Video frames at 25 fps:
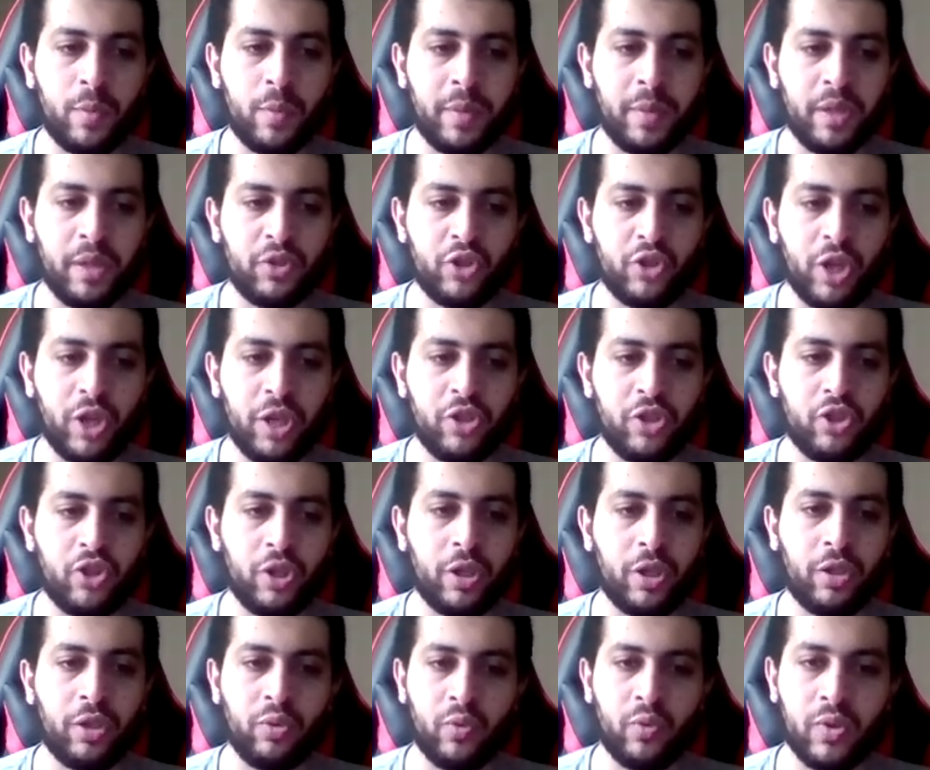changing
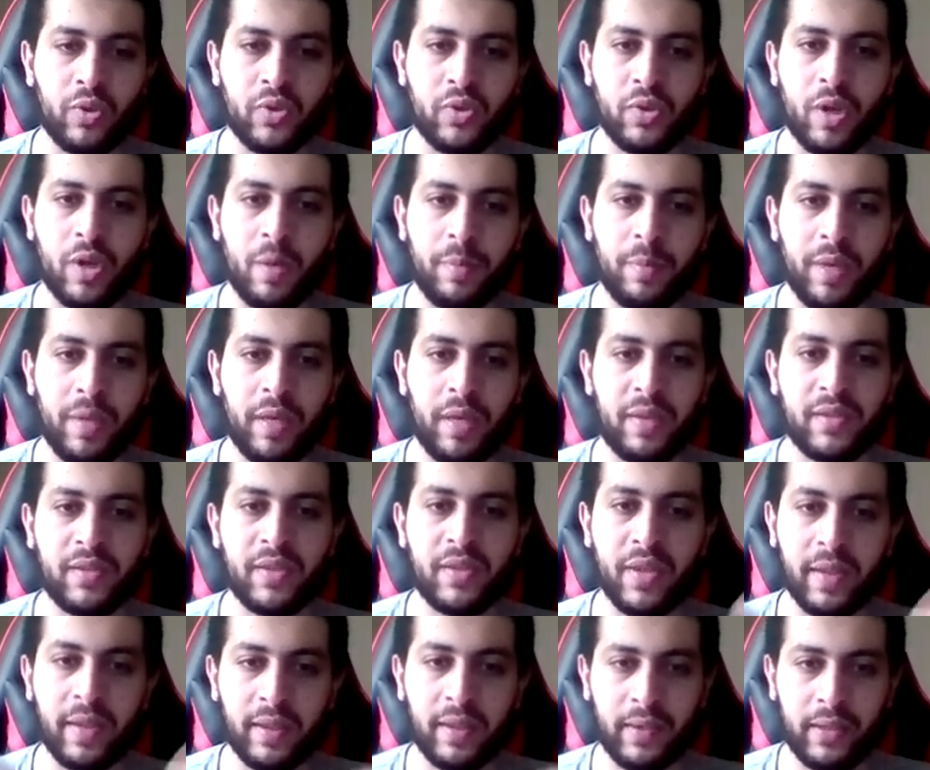into a zombie, and it's
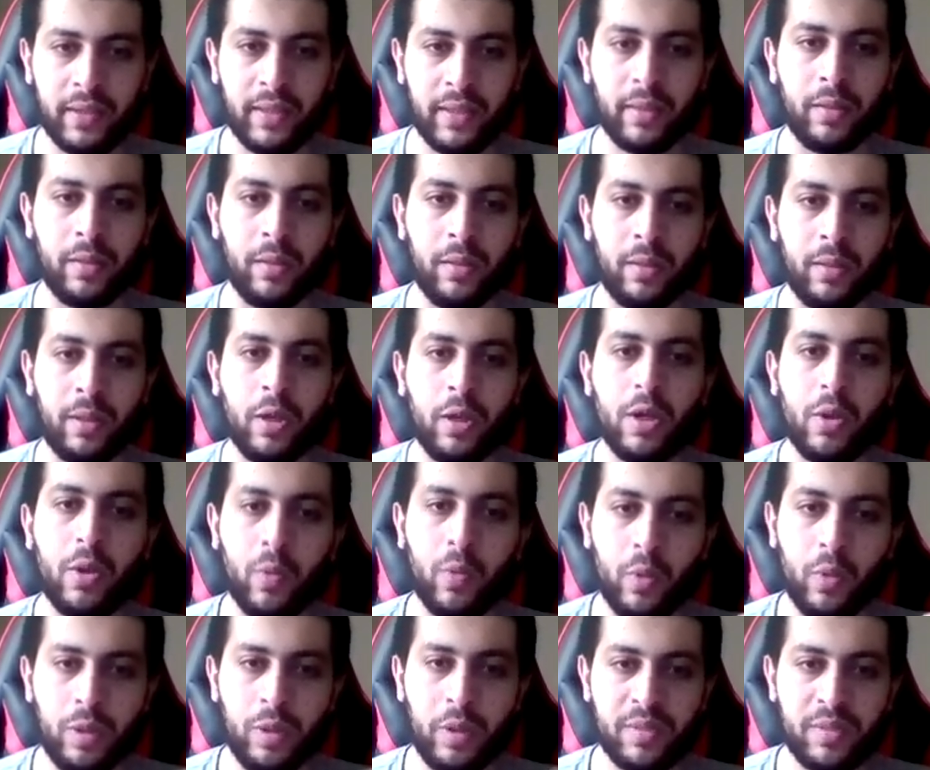gonna kill
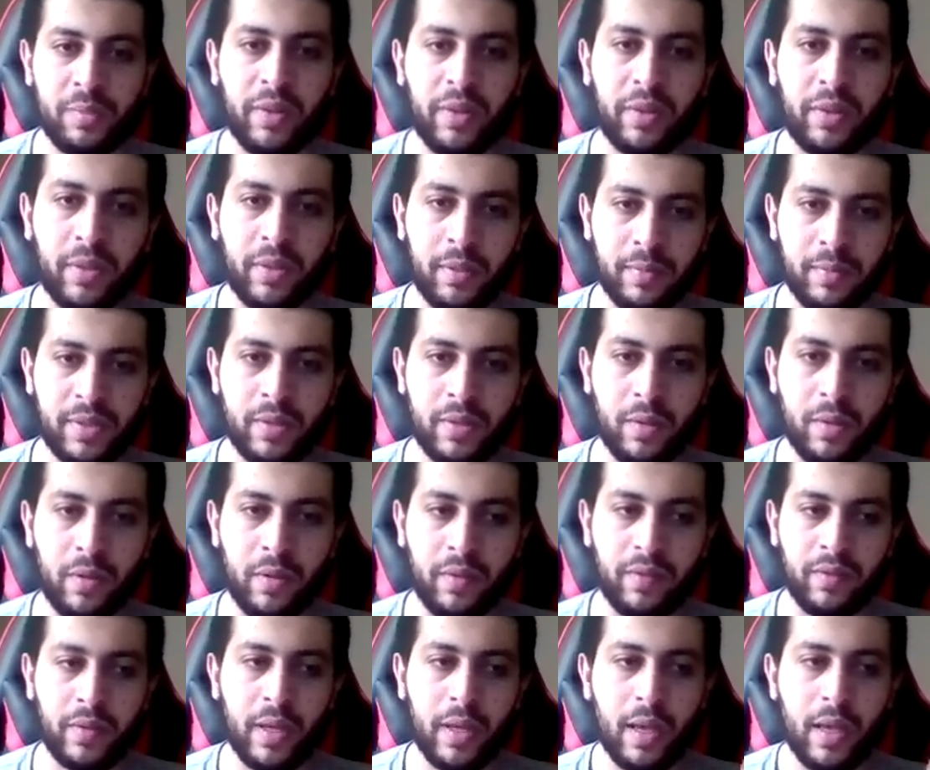Will Smith himself.
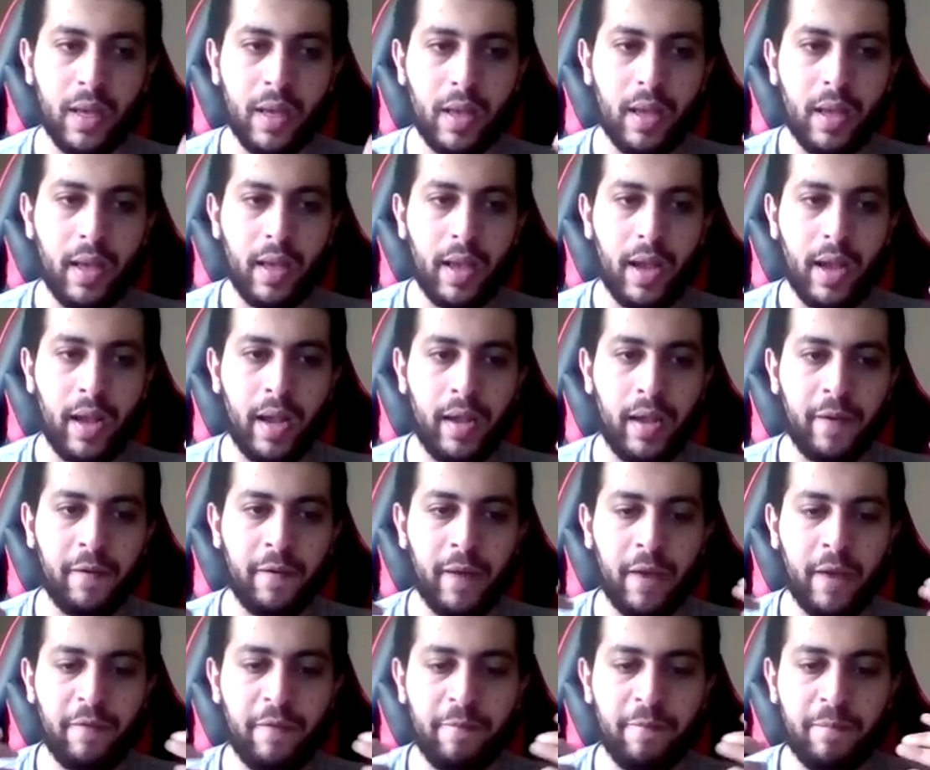And
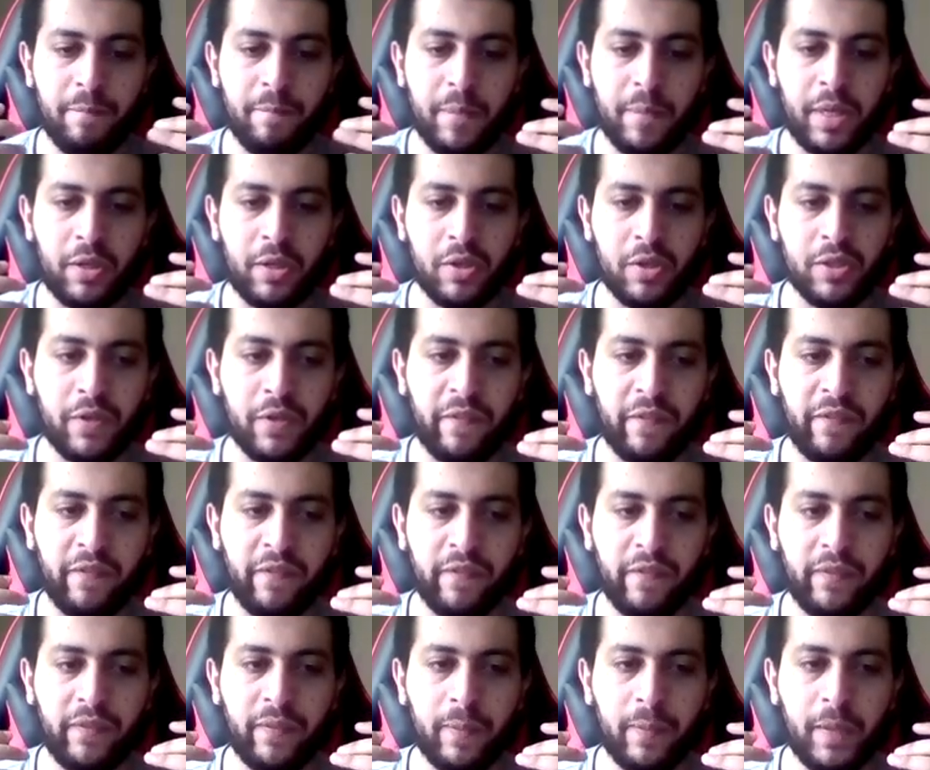because of,
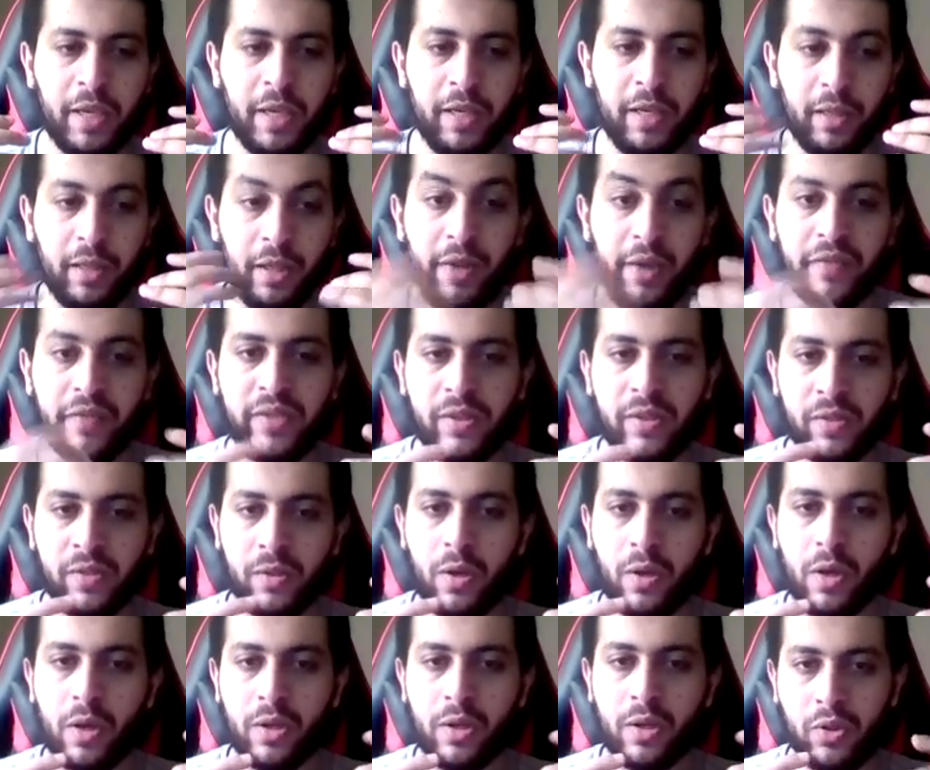he loves his
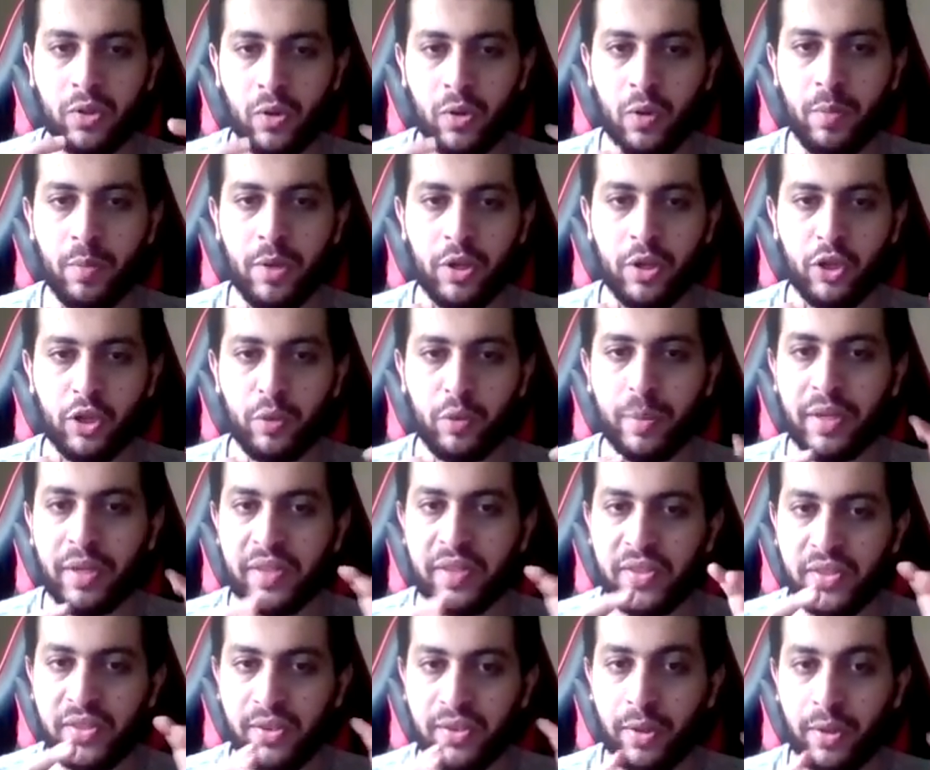dog so much, but it's
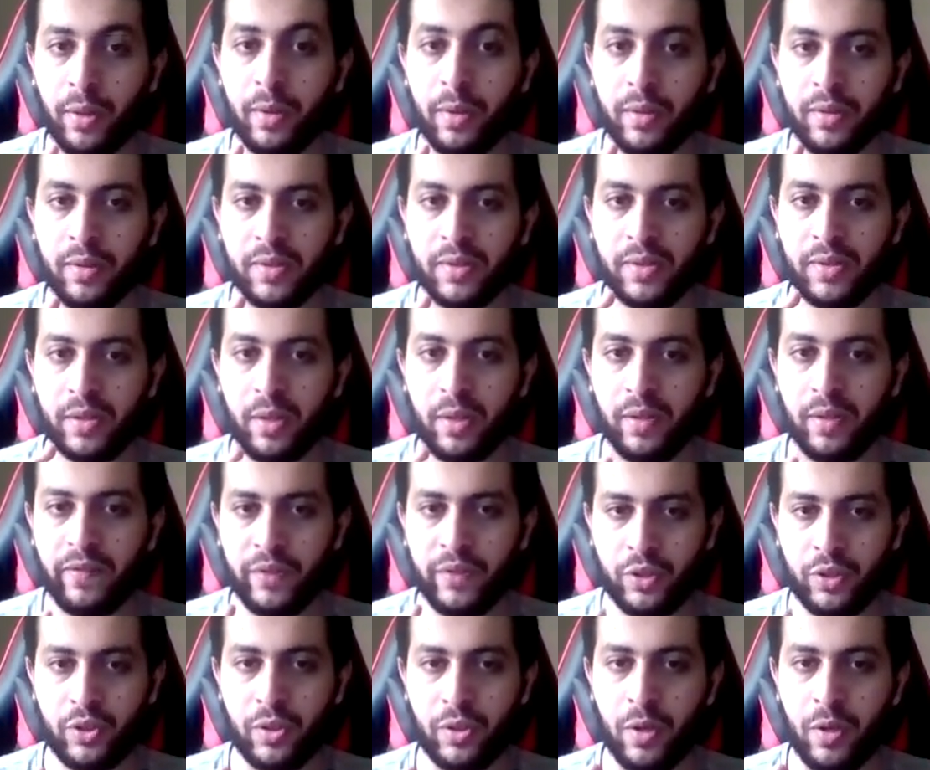still
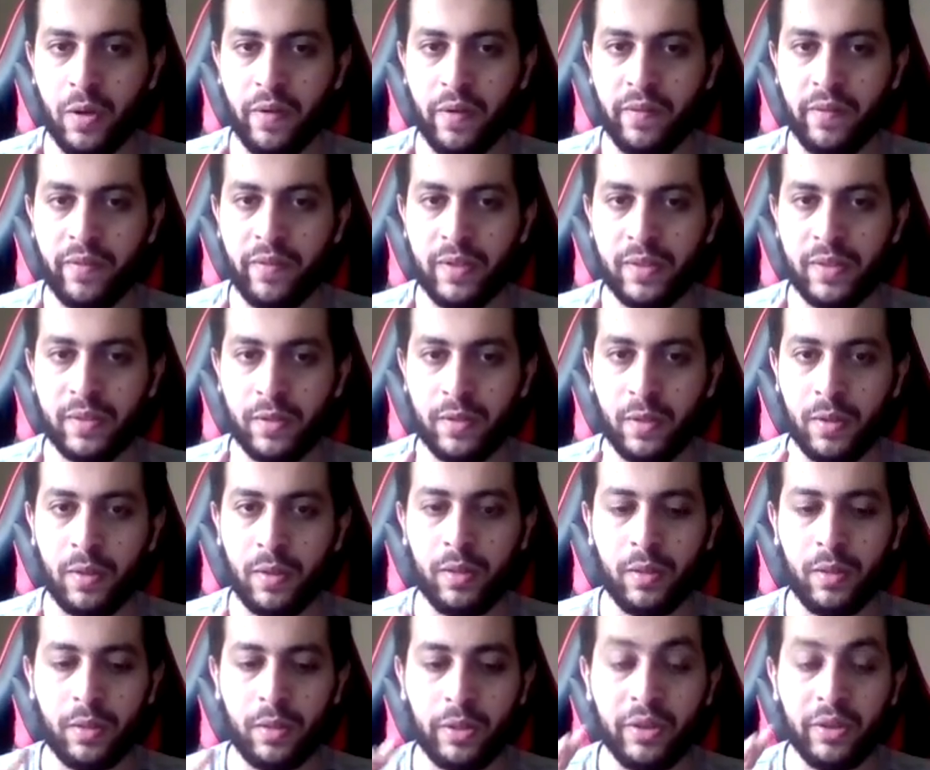selfish love, it's
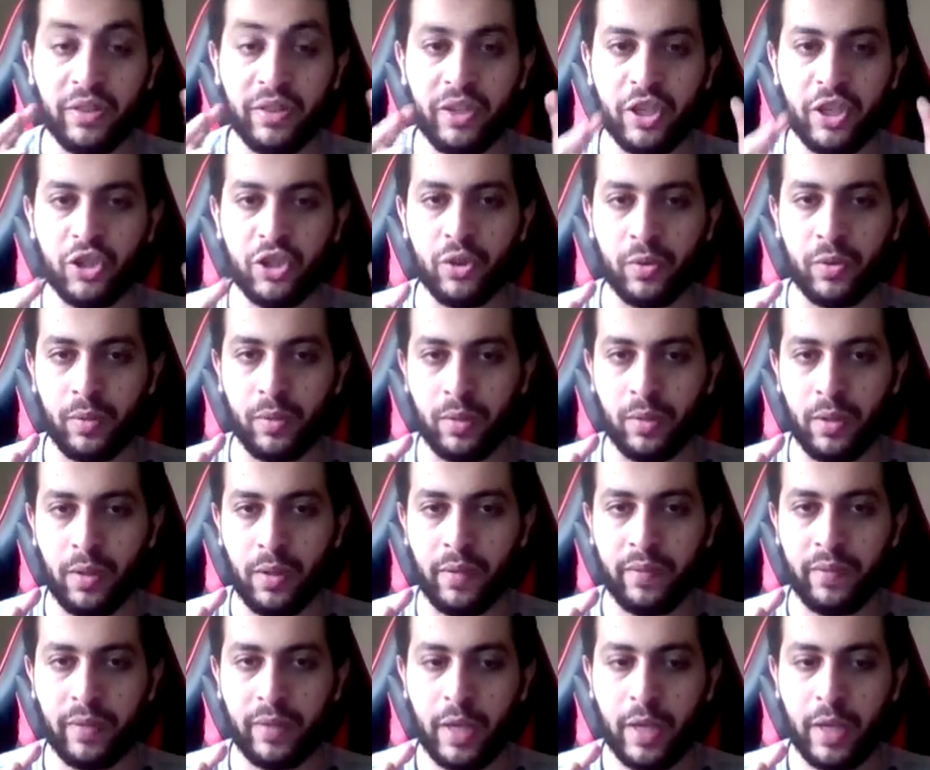still conditional love.